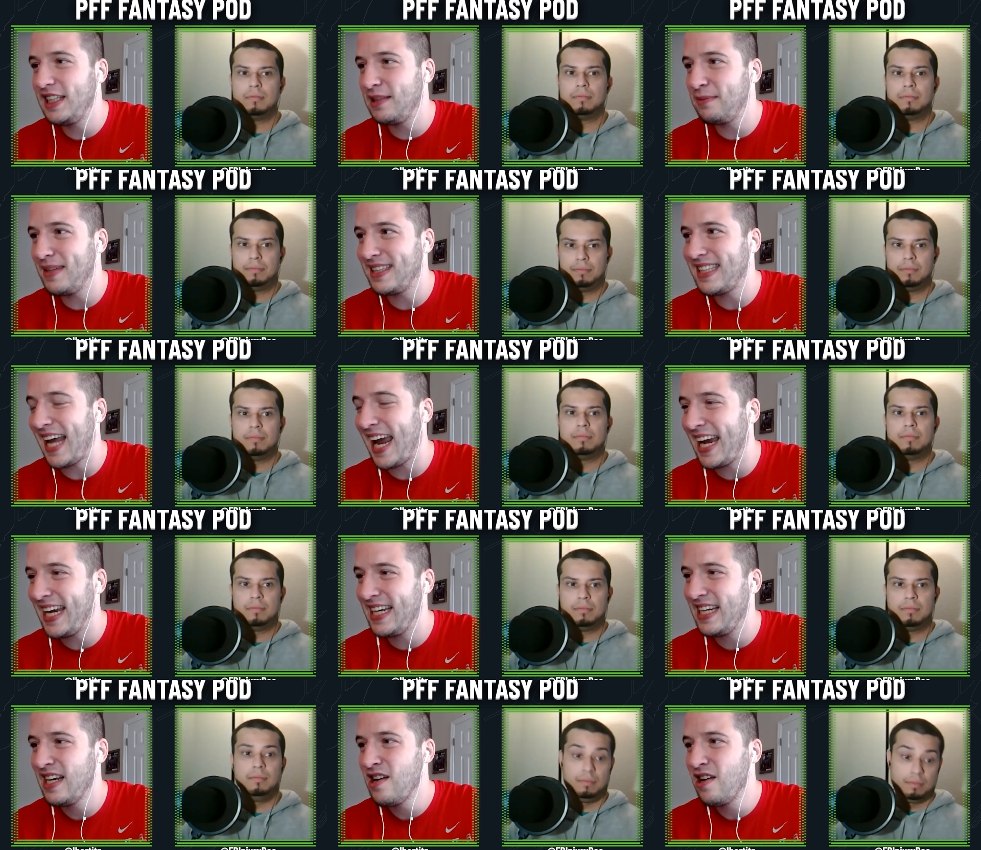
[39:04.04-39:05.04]
Speaker 1: he's missed
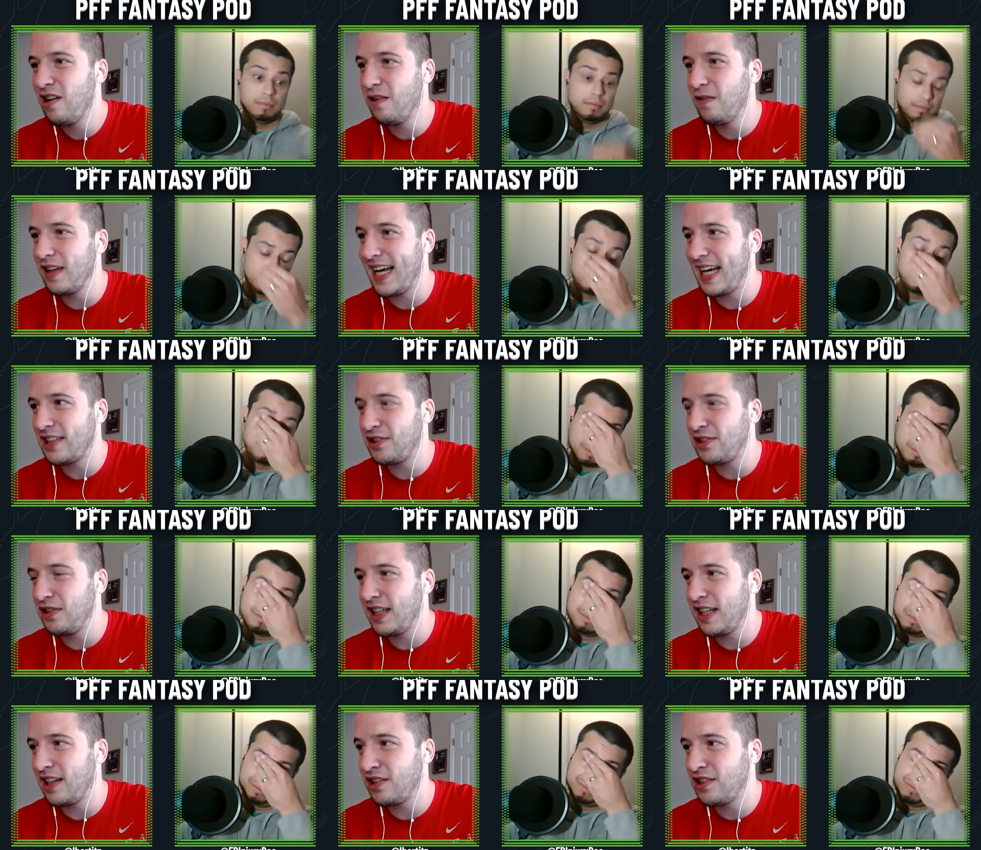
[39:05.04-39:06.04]
eight over the last two
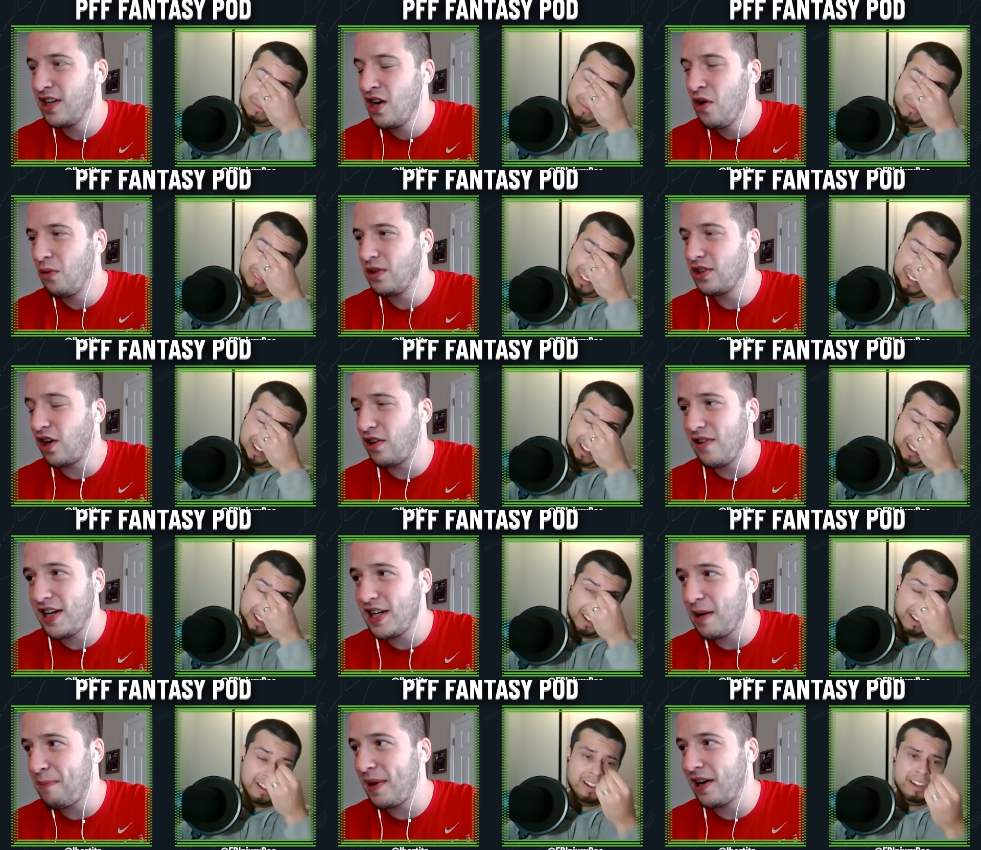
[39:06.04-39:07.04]
years. Was
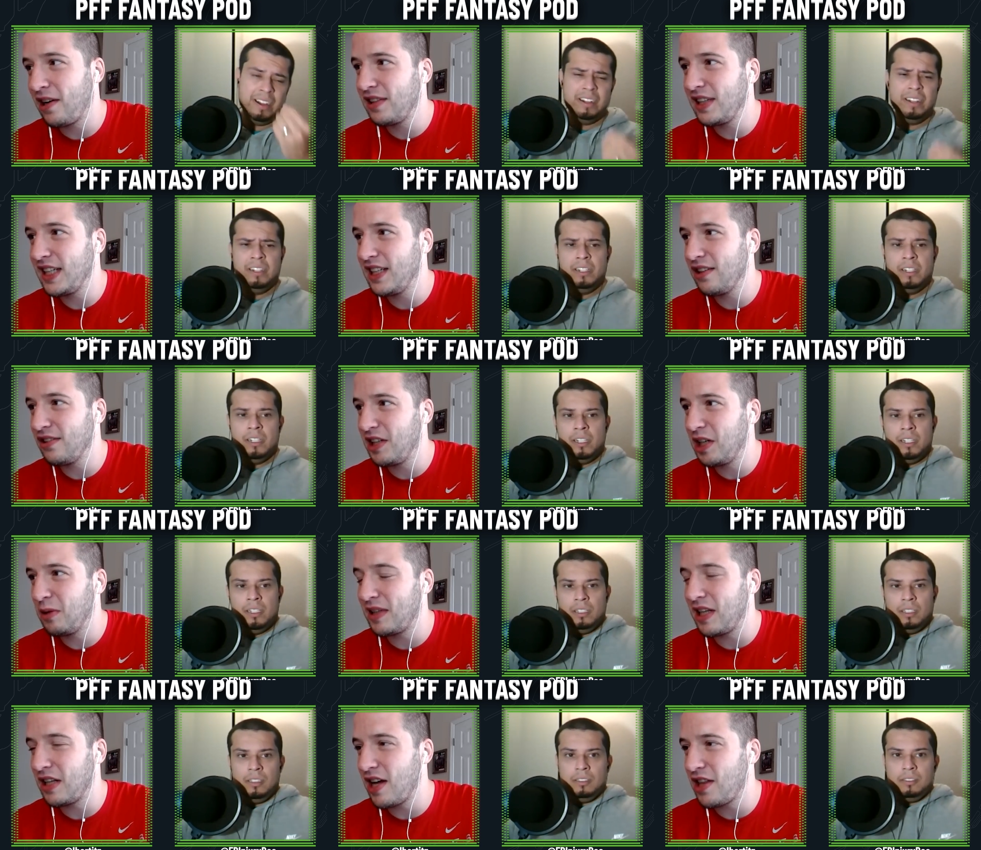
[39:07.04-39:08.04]
already apparently, you know,
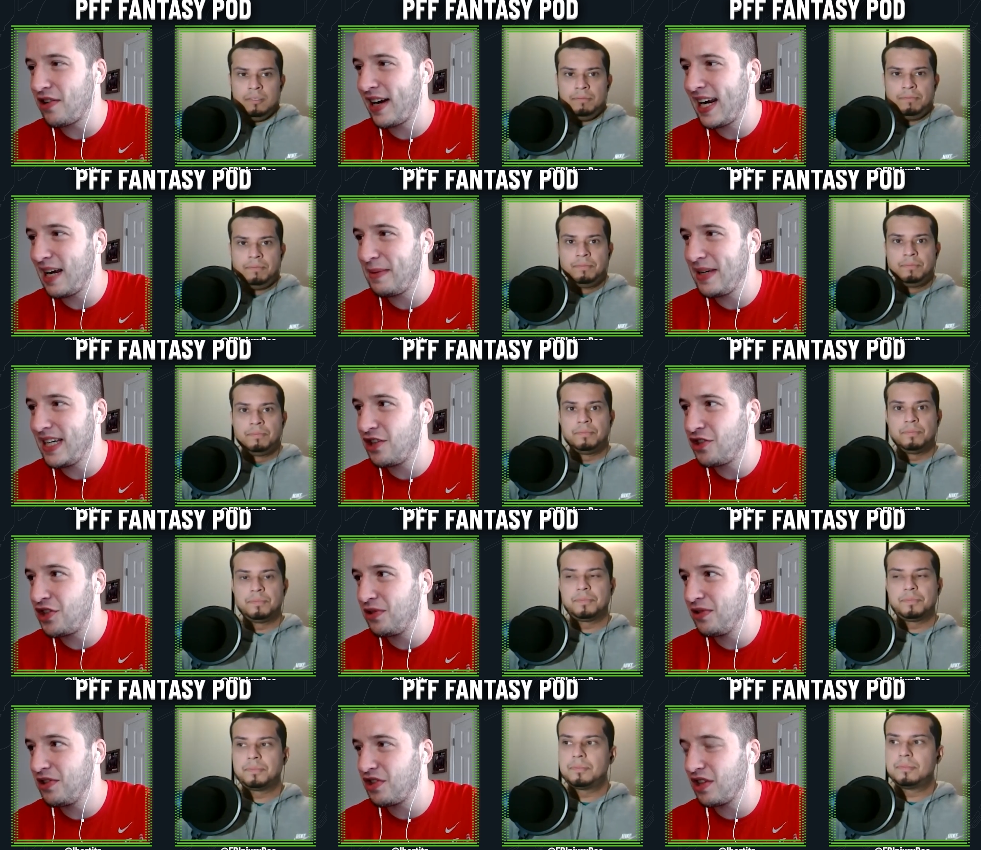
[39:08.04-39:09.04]
dealing with another hammy
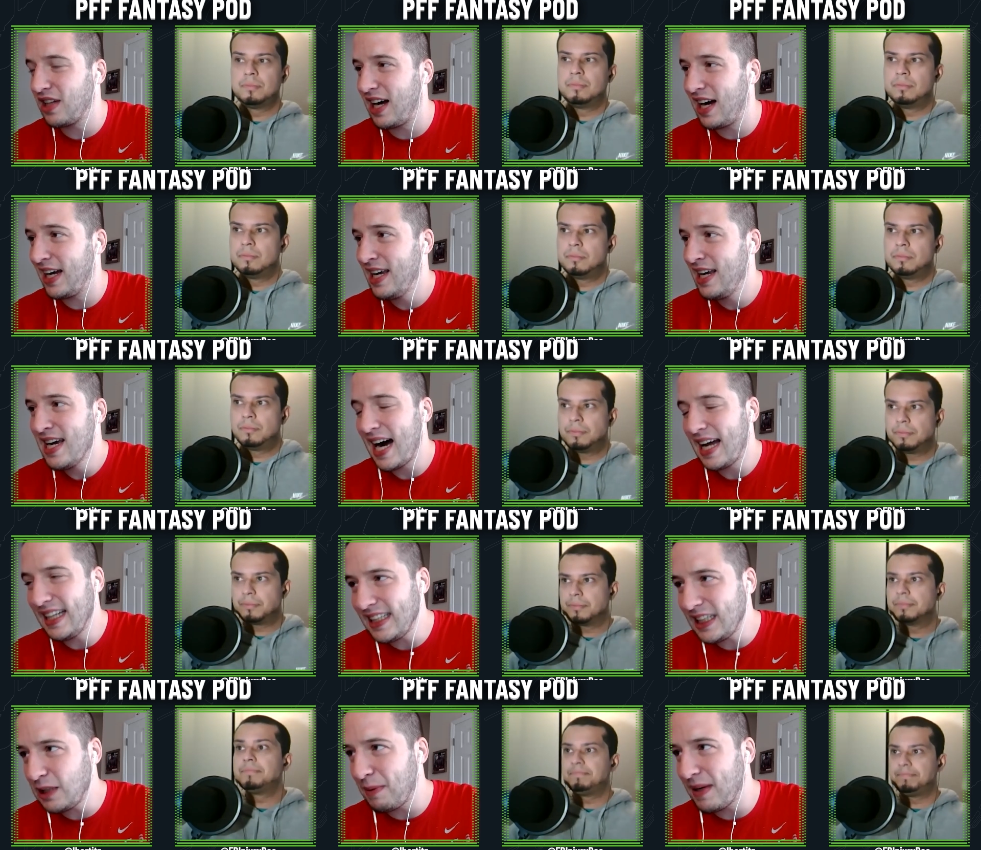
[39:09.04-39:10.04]
issue in July. I
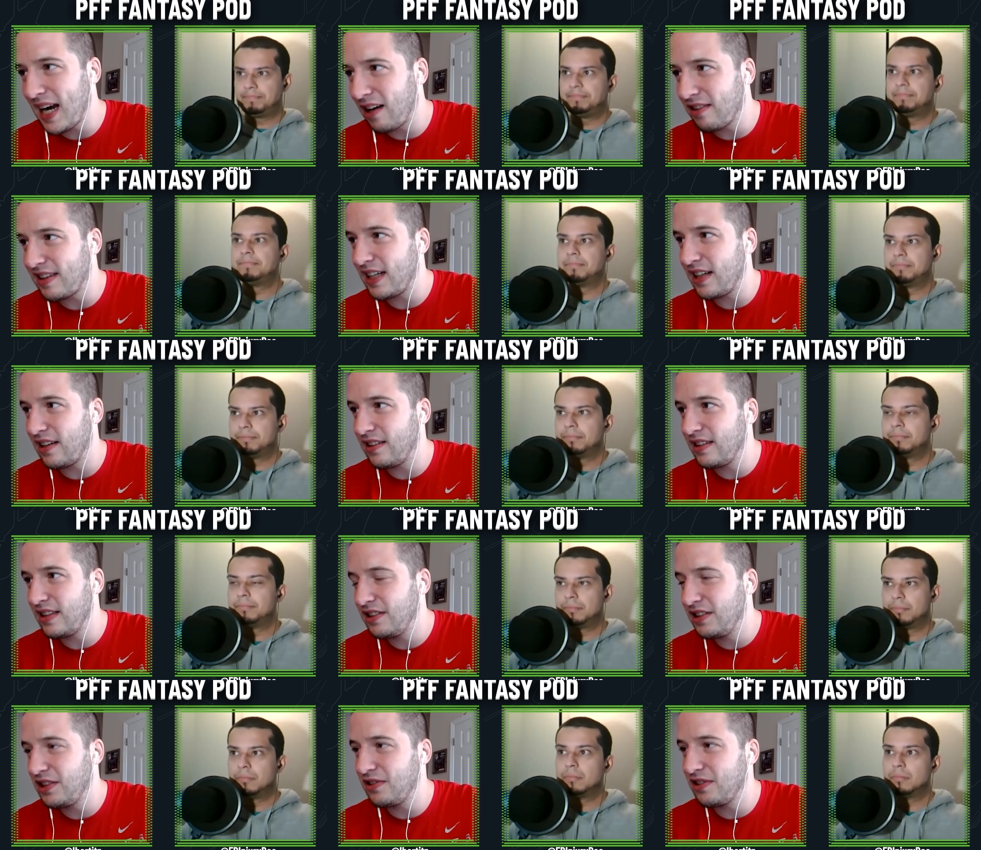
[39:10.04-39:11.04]
think he's been out there
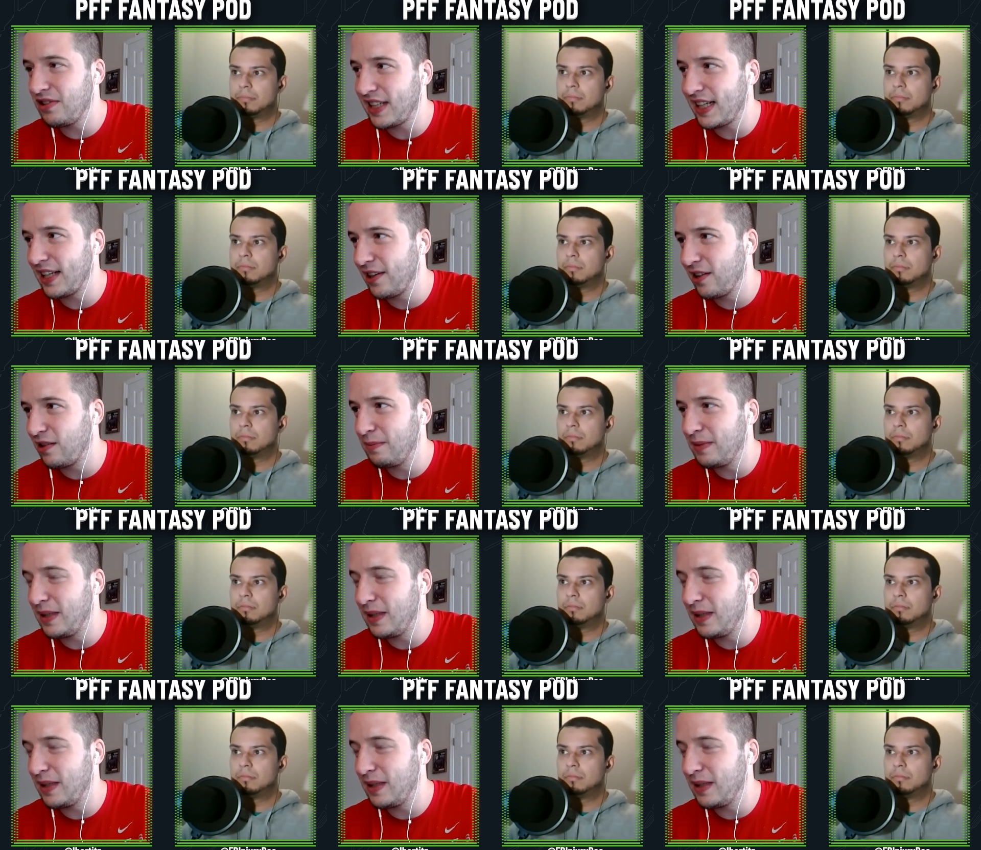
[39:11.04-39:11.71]
doing his thing a little